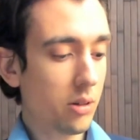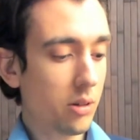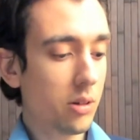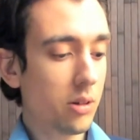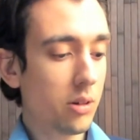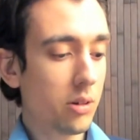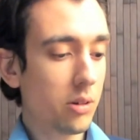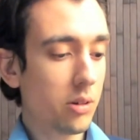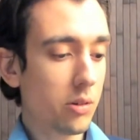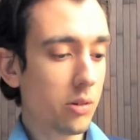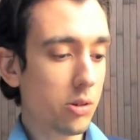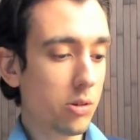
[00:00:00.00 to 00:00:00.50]

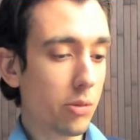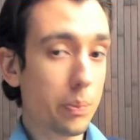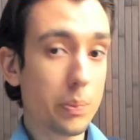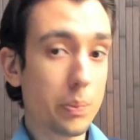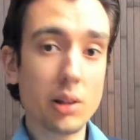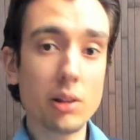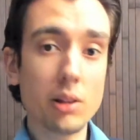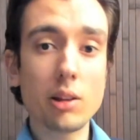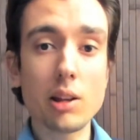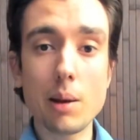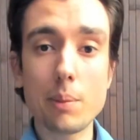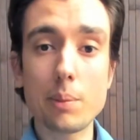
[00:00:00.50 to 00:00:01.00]
so
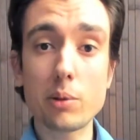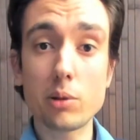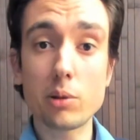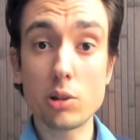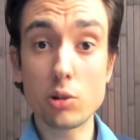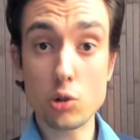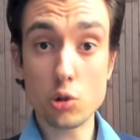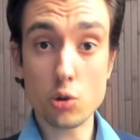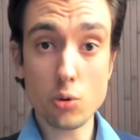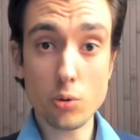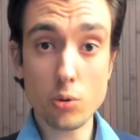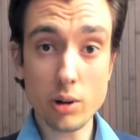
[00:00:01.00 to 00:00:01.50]
building up the
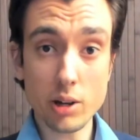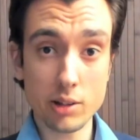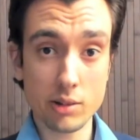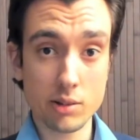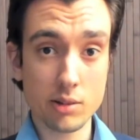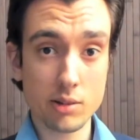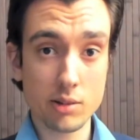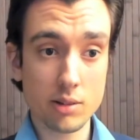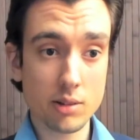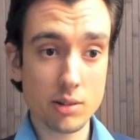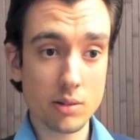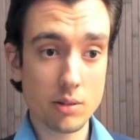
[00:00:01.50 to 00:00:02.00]

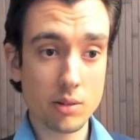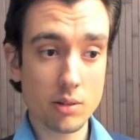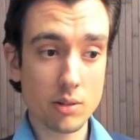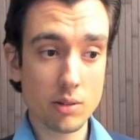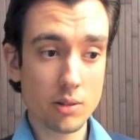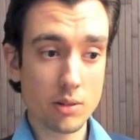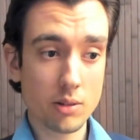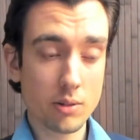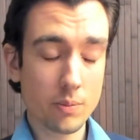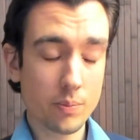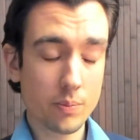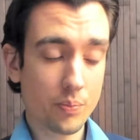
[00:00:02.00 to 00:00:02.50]
trust,
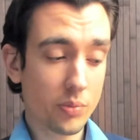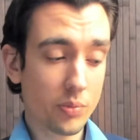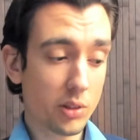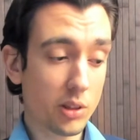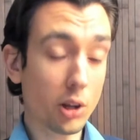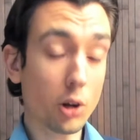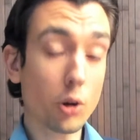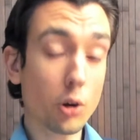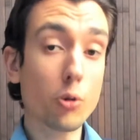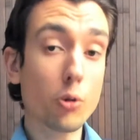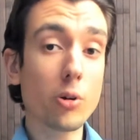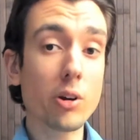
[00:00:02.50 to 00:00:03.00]
the
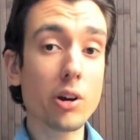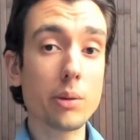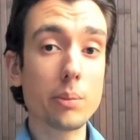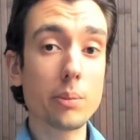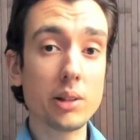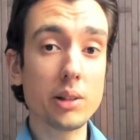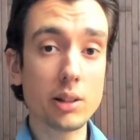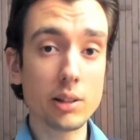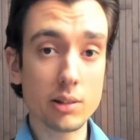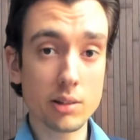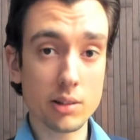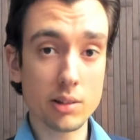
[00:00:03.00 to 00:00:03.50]

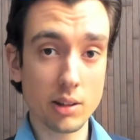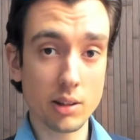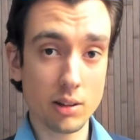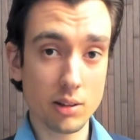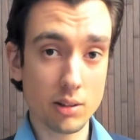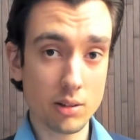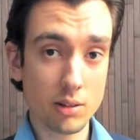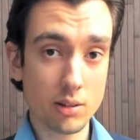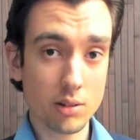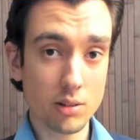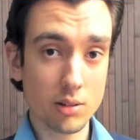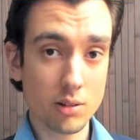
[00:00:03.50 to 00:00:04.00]
credibility,
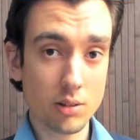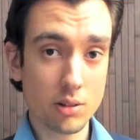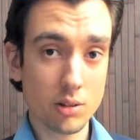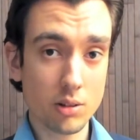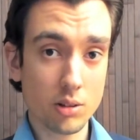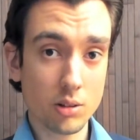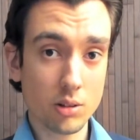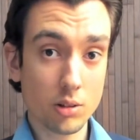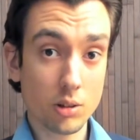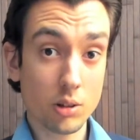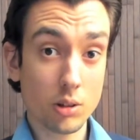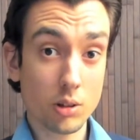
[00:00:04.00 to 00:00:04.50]

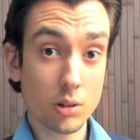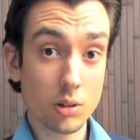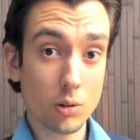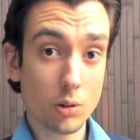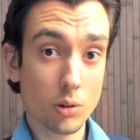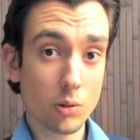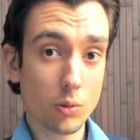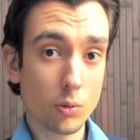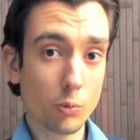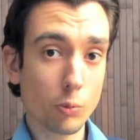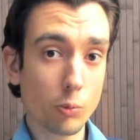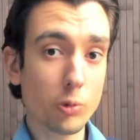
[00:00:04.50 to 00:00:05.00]

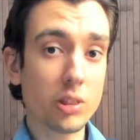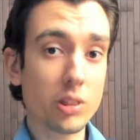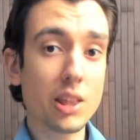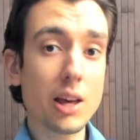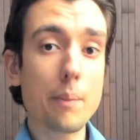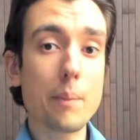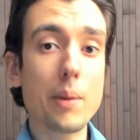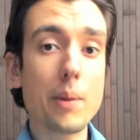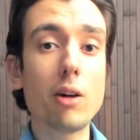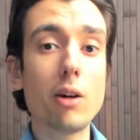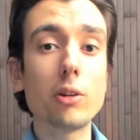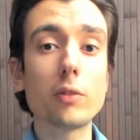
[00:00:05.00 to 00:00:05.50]
with the
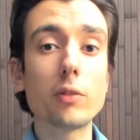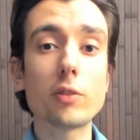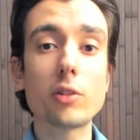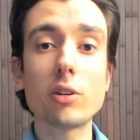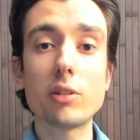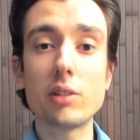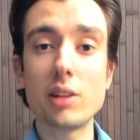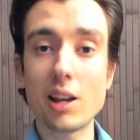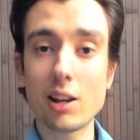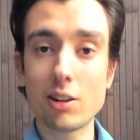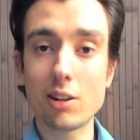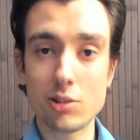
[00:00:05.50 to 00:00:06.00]
amount of
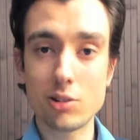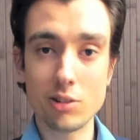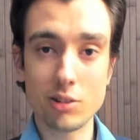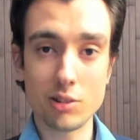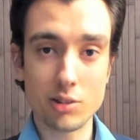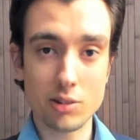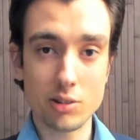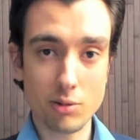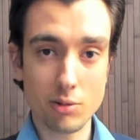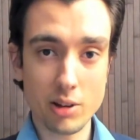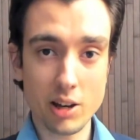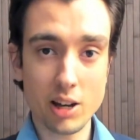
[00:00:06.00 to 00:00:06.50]

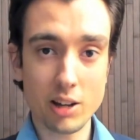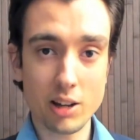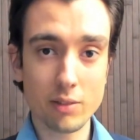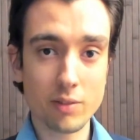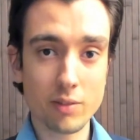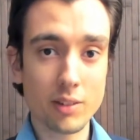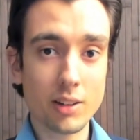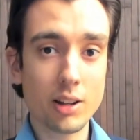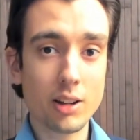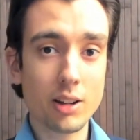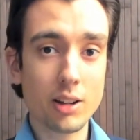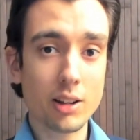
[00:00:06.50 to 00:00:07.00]
connections you have,
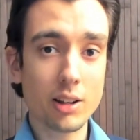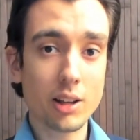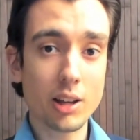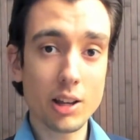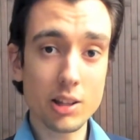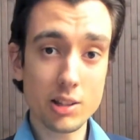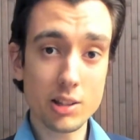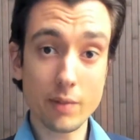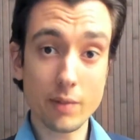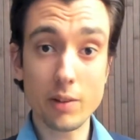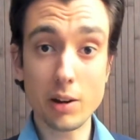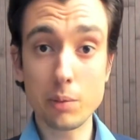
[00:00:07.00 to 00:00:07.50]

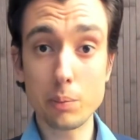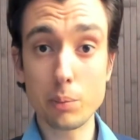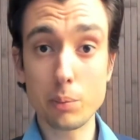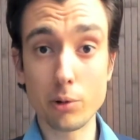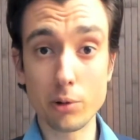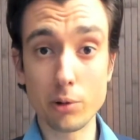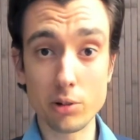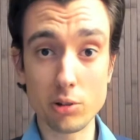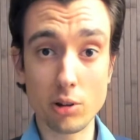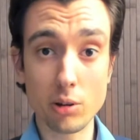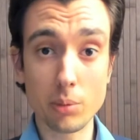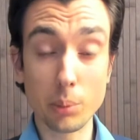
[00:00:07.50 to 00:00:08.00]
it's a very
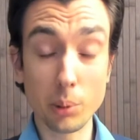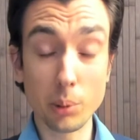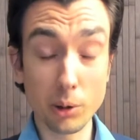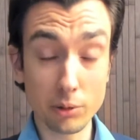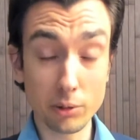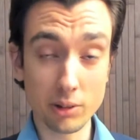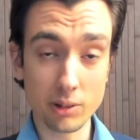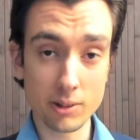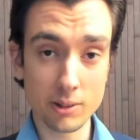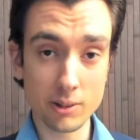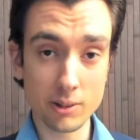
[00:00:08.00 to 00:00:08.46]
important component.